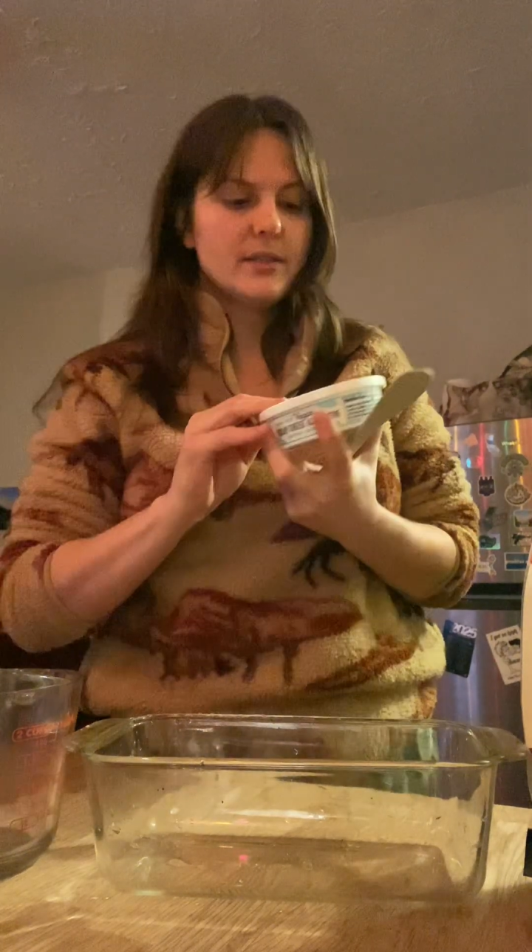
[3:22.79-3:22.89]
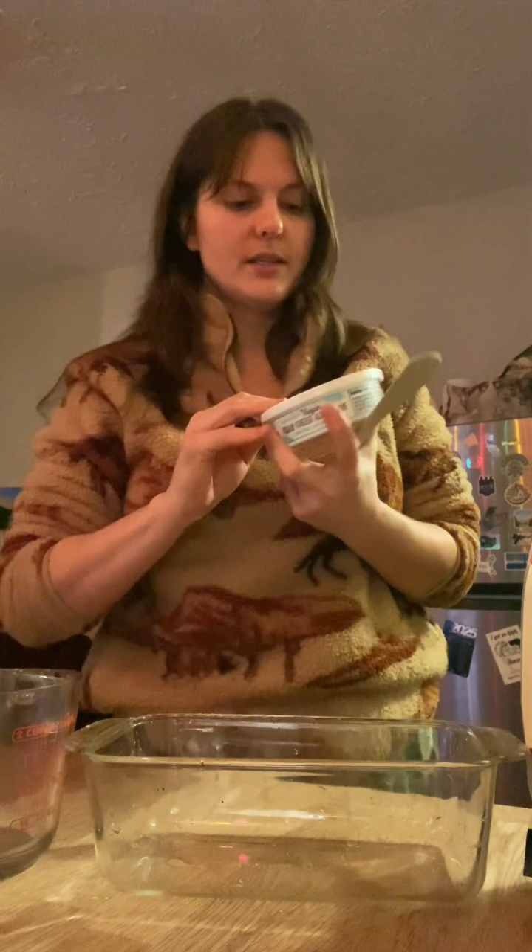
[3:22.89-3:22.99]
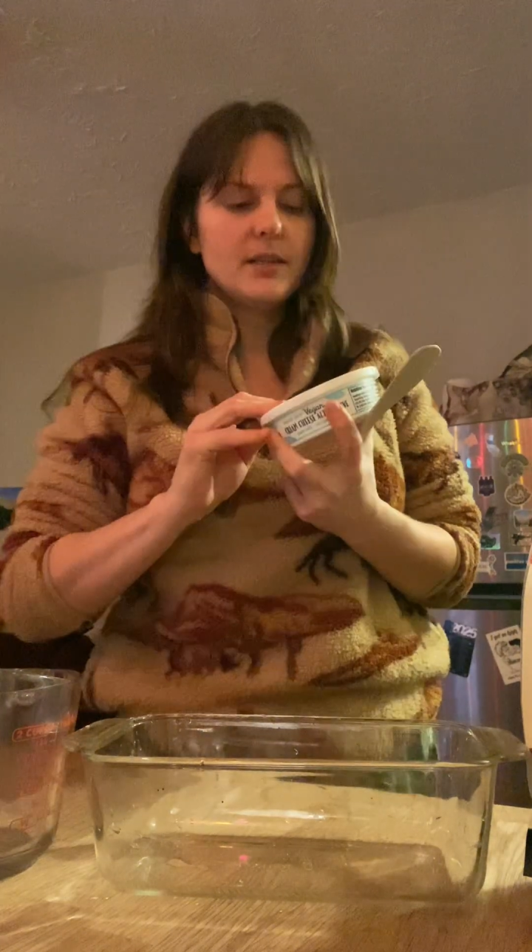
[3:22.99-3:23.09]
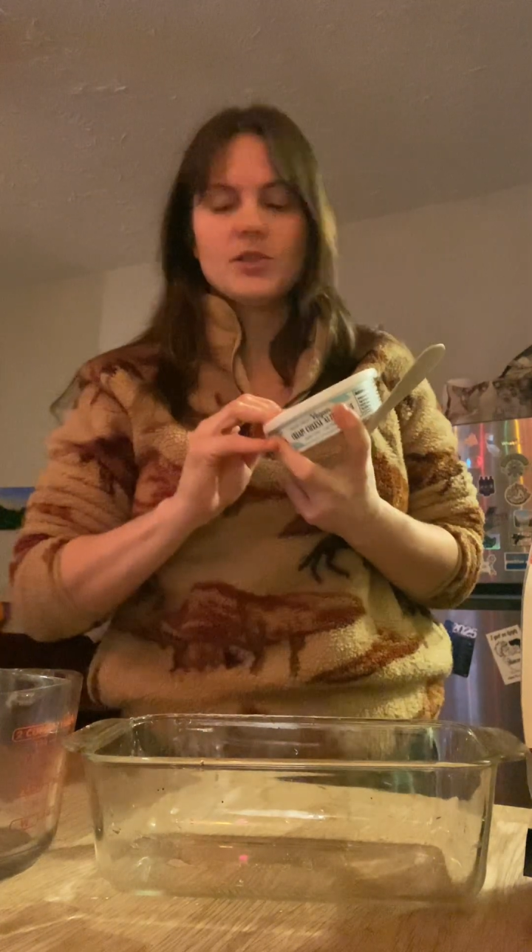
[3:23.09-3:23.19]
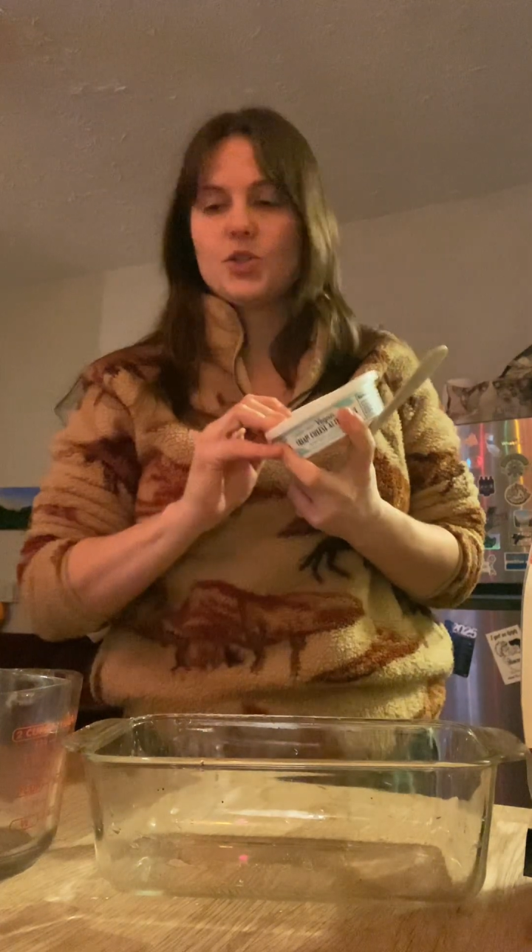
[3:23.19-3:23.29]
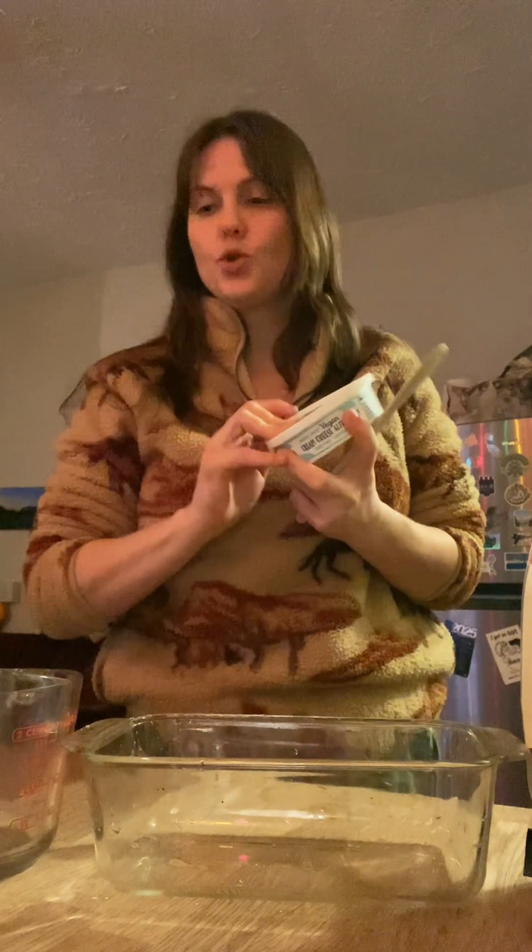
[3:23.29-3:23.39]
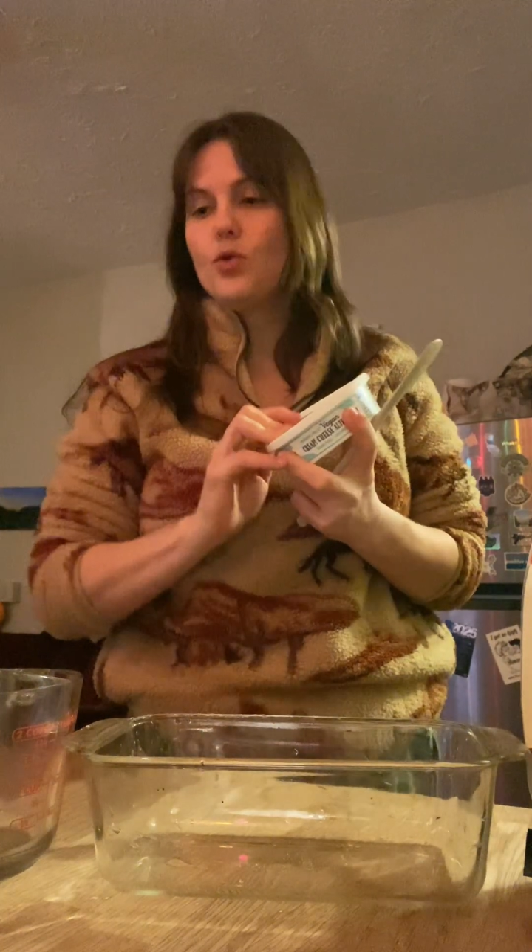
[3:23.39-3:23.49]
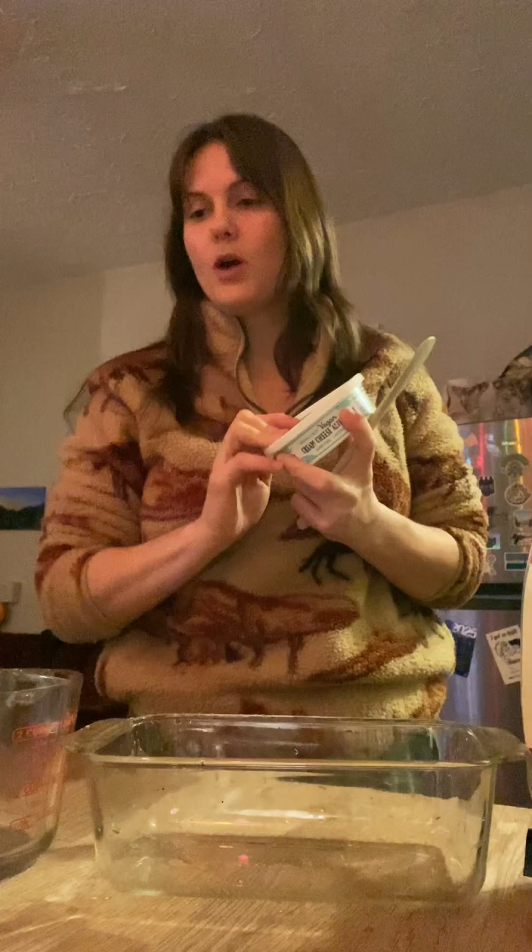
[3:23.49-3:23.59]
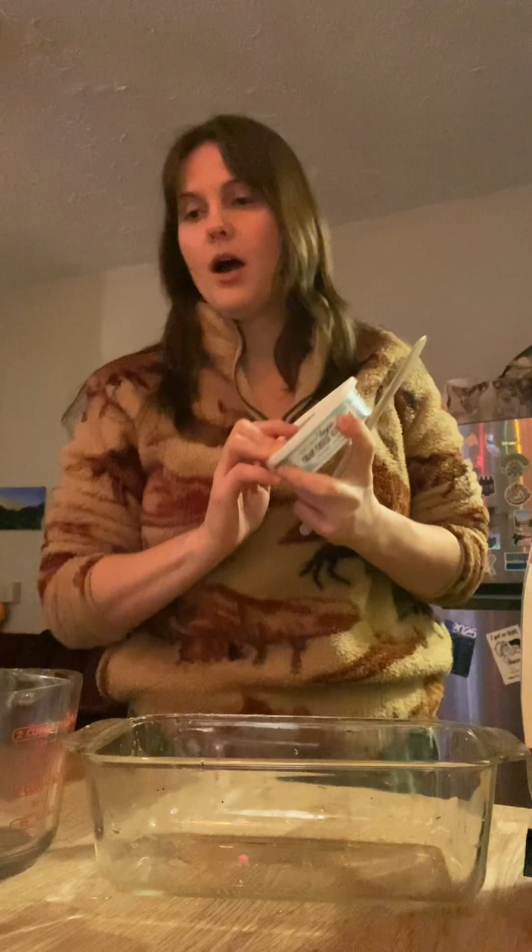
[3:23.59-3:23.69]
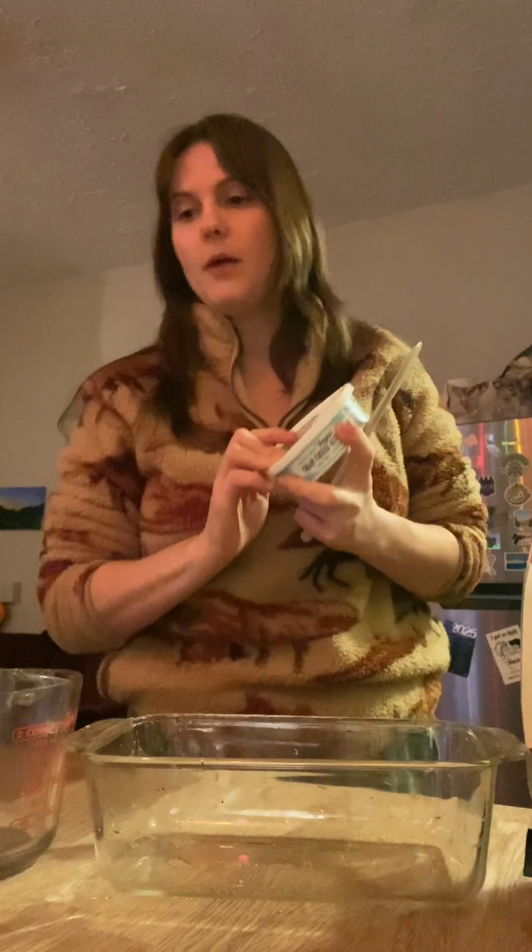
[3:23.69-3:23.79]
says
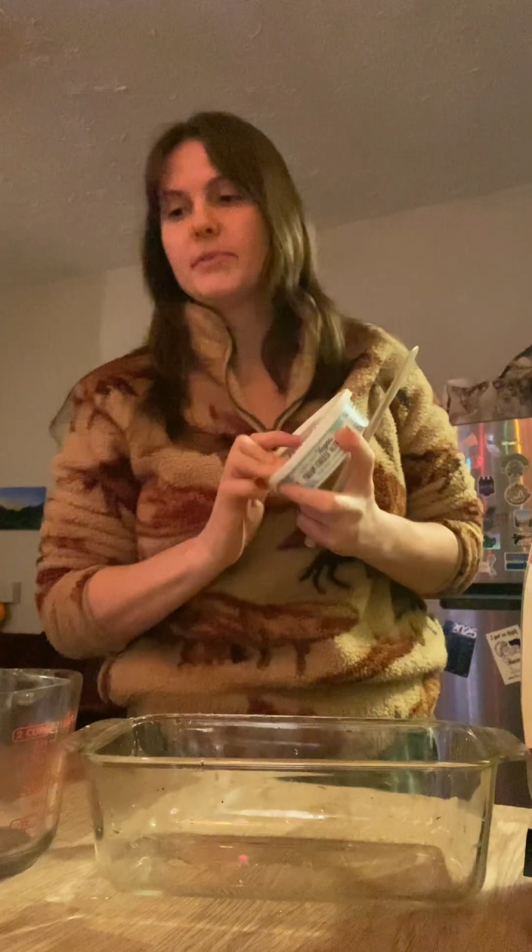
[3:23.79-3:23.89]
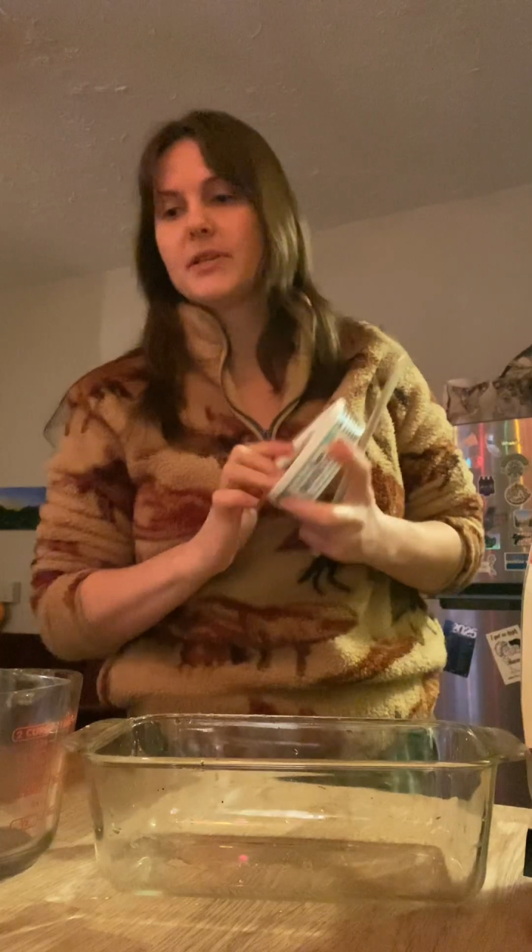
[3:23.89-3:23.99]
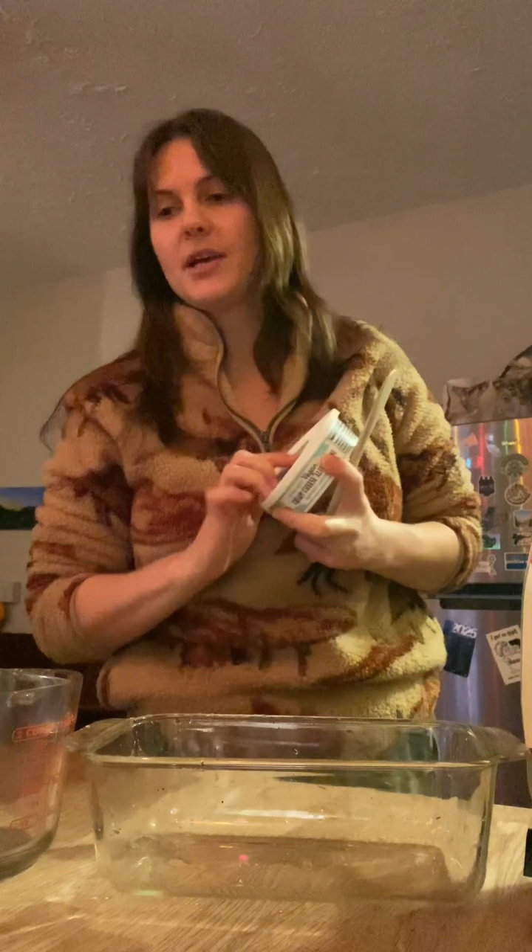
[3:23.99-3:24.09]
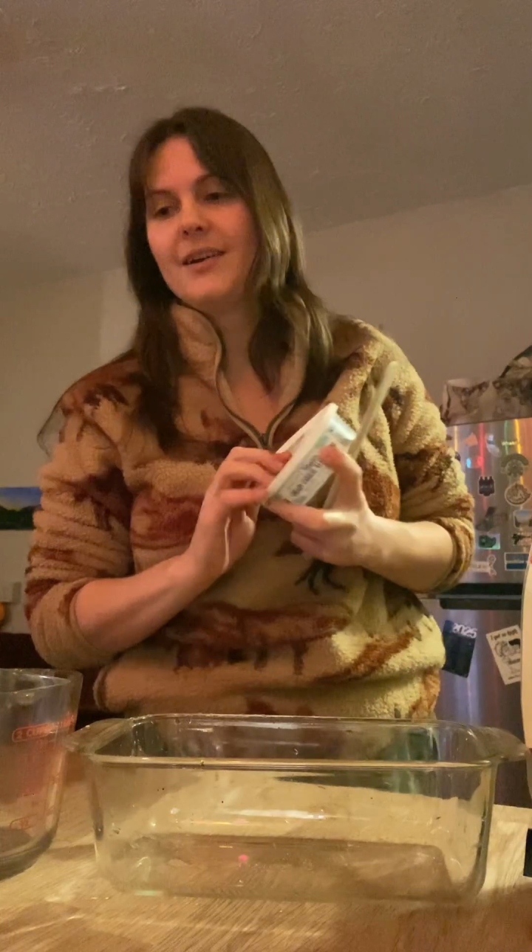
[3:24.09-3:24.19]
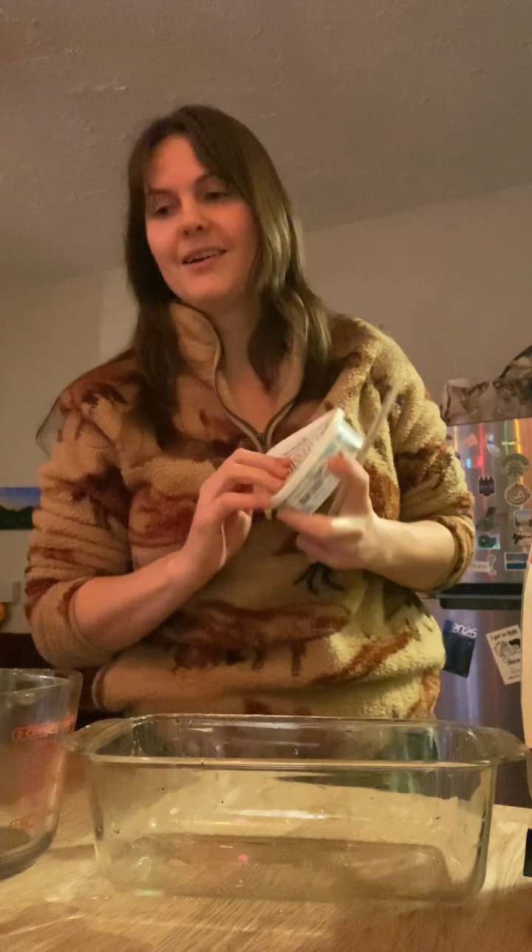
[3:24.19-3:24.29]
2 cups